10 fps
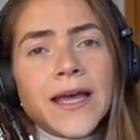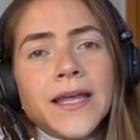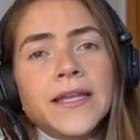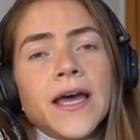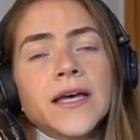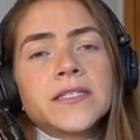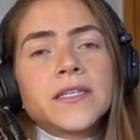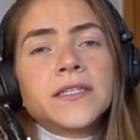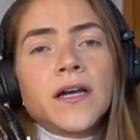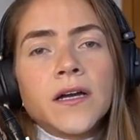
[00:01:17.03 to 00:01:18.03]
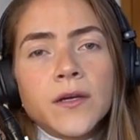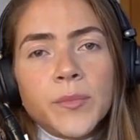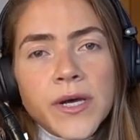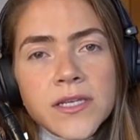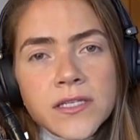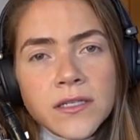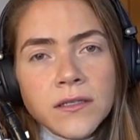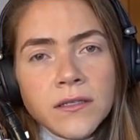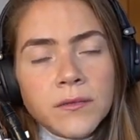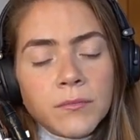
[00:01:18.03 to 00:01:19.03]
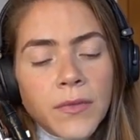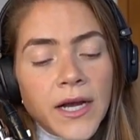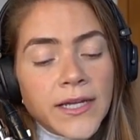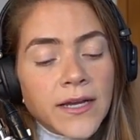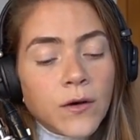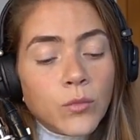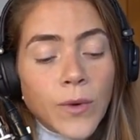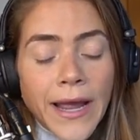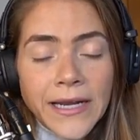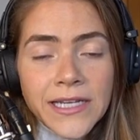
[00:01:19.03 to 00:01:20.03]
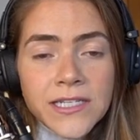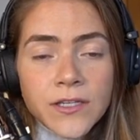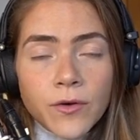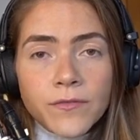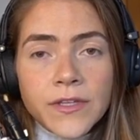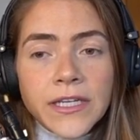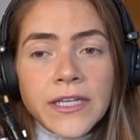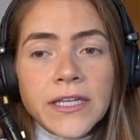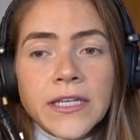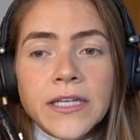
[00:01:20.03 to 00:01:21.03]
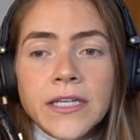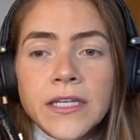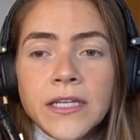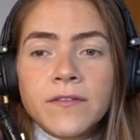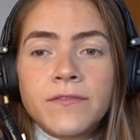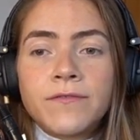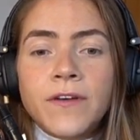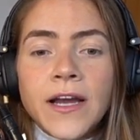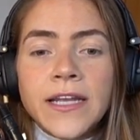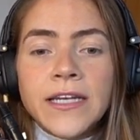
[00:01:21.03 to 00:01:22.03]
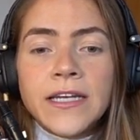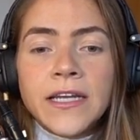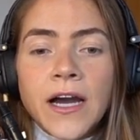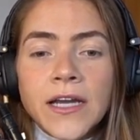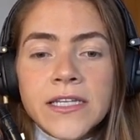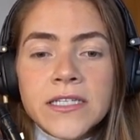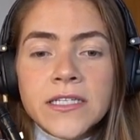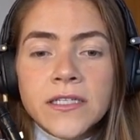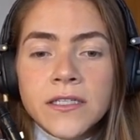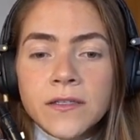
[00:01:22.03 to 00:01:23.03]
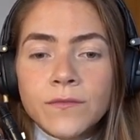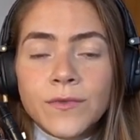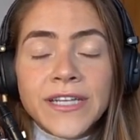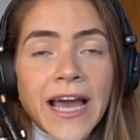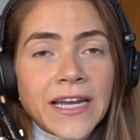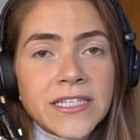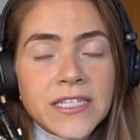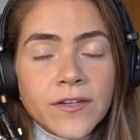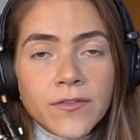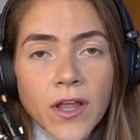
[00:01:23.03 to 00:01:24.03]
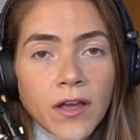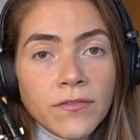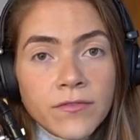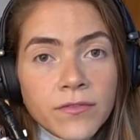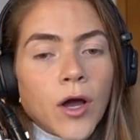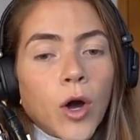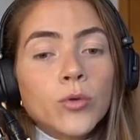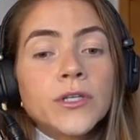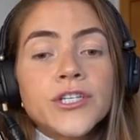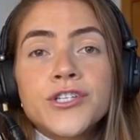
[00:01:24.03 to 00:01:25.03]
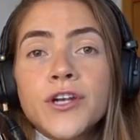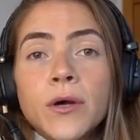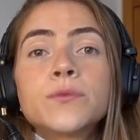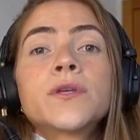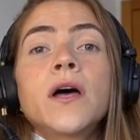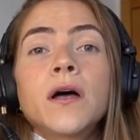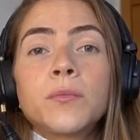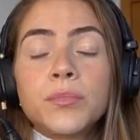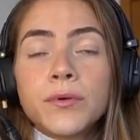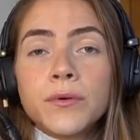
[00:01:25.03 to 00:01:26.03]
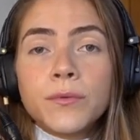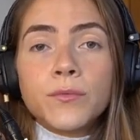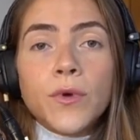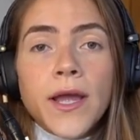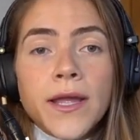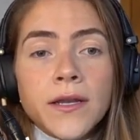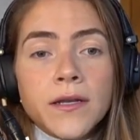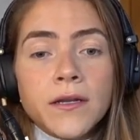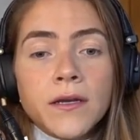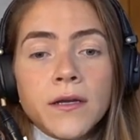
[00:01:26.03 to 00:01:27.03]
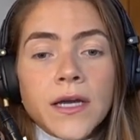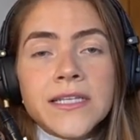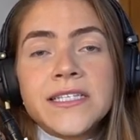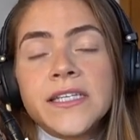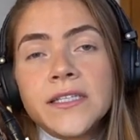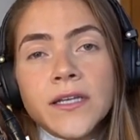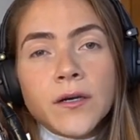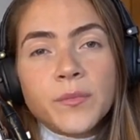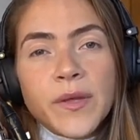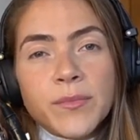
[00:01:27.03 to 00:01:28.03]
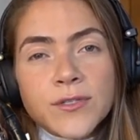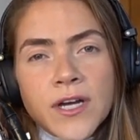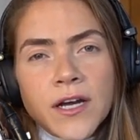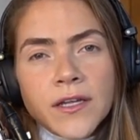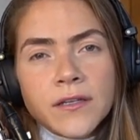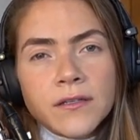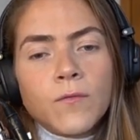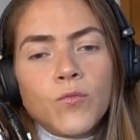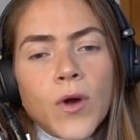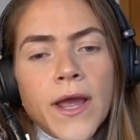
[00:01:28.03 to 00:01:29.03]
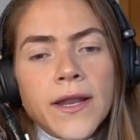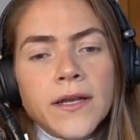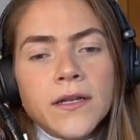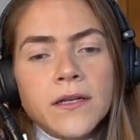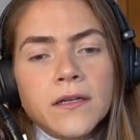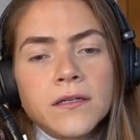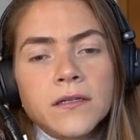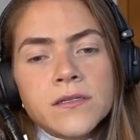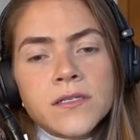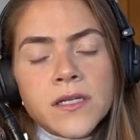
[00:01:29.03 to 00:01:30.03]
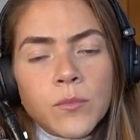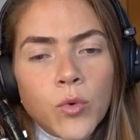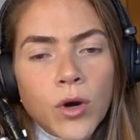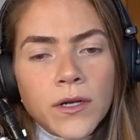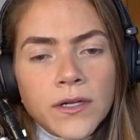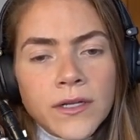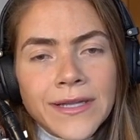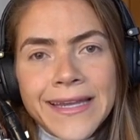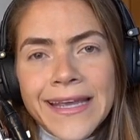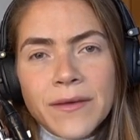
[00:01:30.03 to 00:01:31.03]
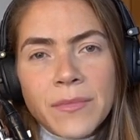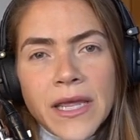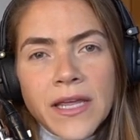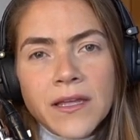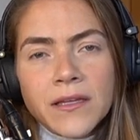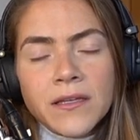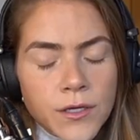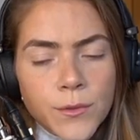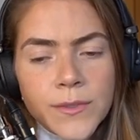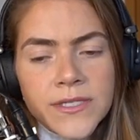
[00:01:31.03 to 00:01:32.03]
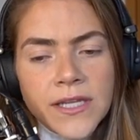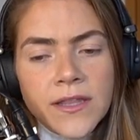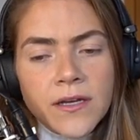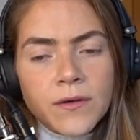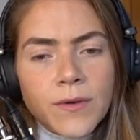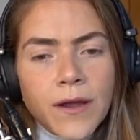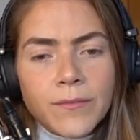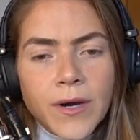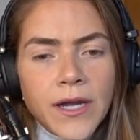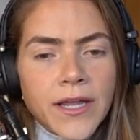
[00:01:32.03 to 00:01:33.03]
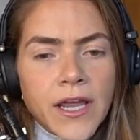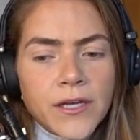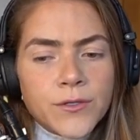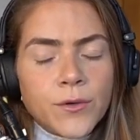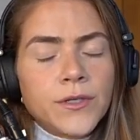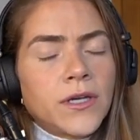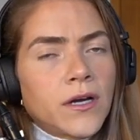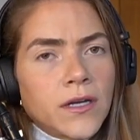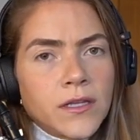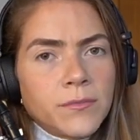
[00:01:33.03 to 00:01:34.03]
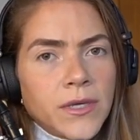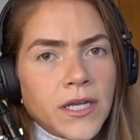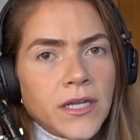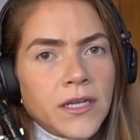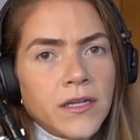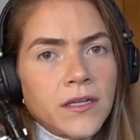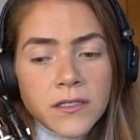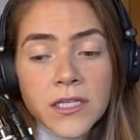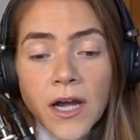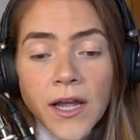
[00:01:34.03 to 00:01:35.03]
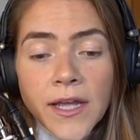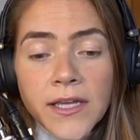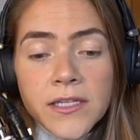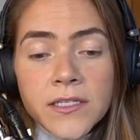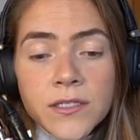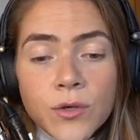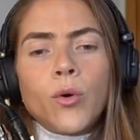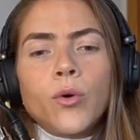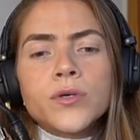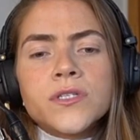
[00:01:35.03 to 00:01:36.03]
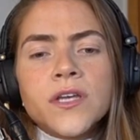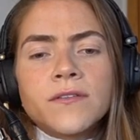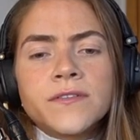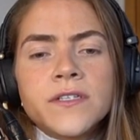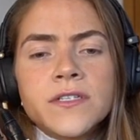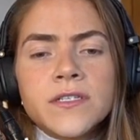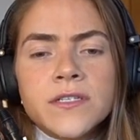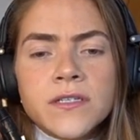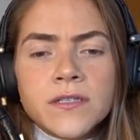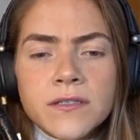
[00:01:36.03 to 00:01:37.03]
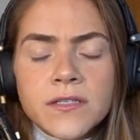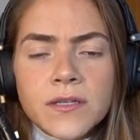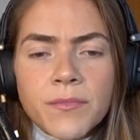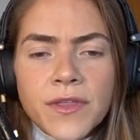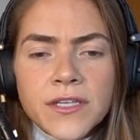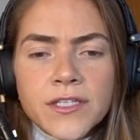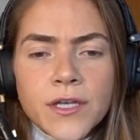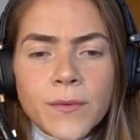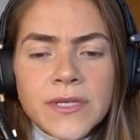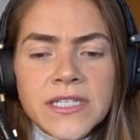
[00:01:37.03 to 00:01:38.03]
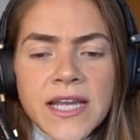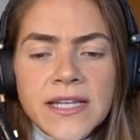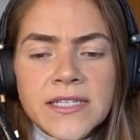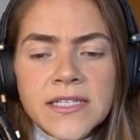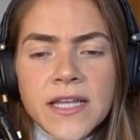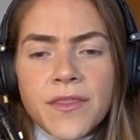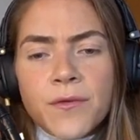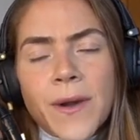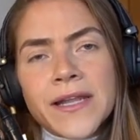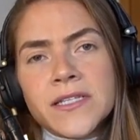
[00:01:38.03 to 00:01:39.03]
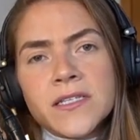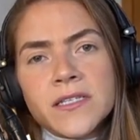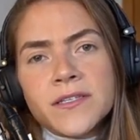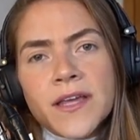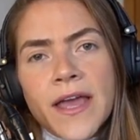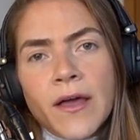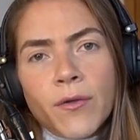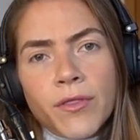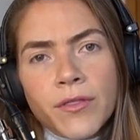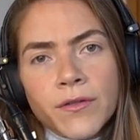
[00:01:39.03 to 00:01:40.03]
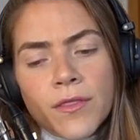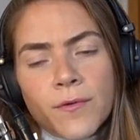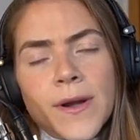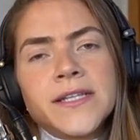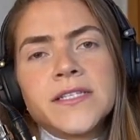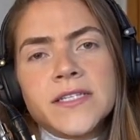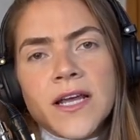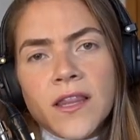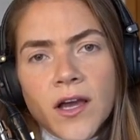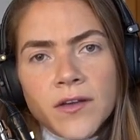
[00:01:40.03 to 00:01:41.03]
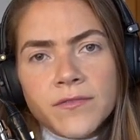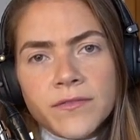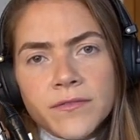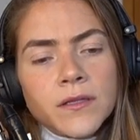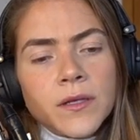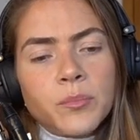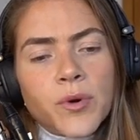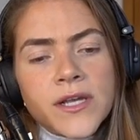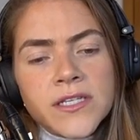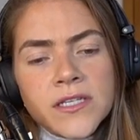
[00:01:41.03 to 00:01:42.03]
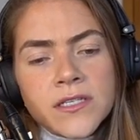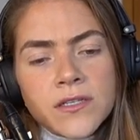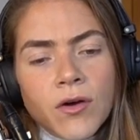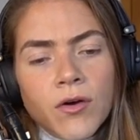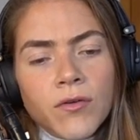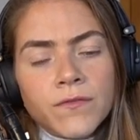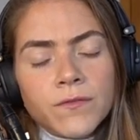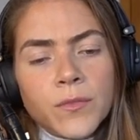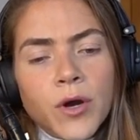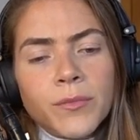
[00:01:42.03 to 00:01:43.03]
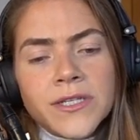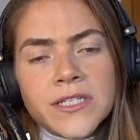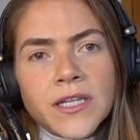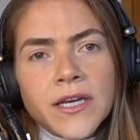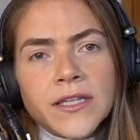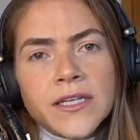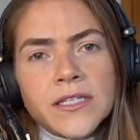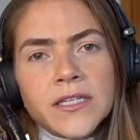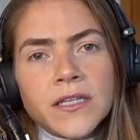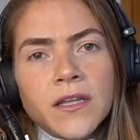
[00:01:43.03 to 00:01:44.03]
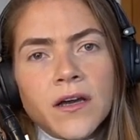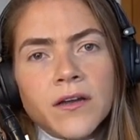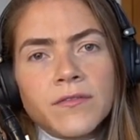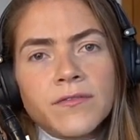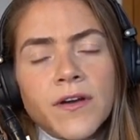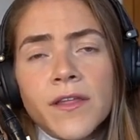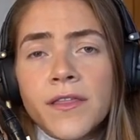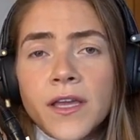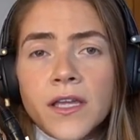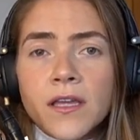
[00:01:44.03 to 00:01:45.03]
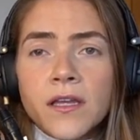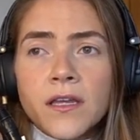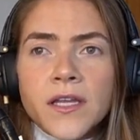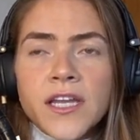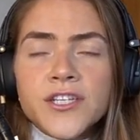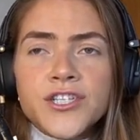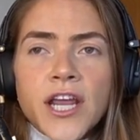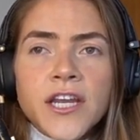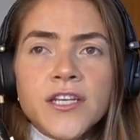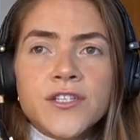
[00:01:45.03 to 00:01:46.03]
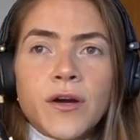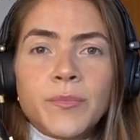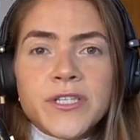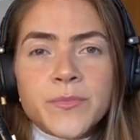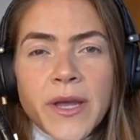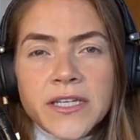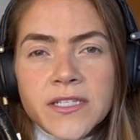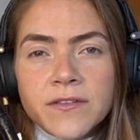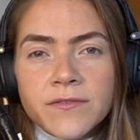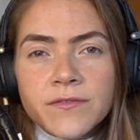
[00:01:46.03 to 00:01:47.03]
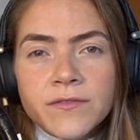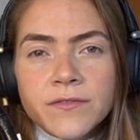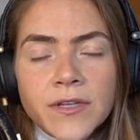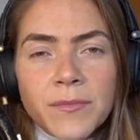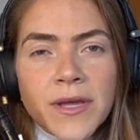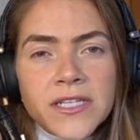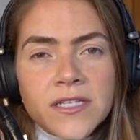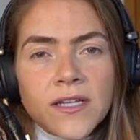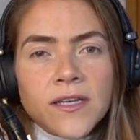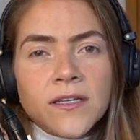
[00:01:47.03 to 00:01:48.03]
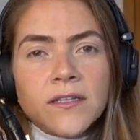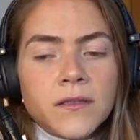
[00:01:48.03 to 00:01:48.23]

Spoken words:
And as a young person, my awareness of the finite reality of life only shows up when I see young people die, when someone near me who is either around my age or younger than me dies or suffers something so intense that threatens their health, threatens their life. The presence of moments like this in life, I think, can change our perspective immensely.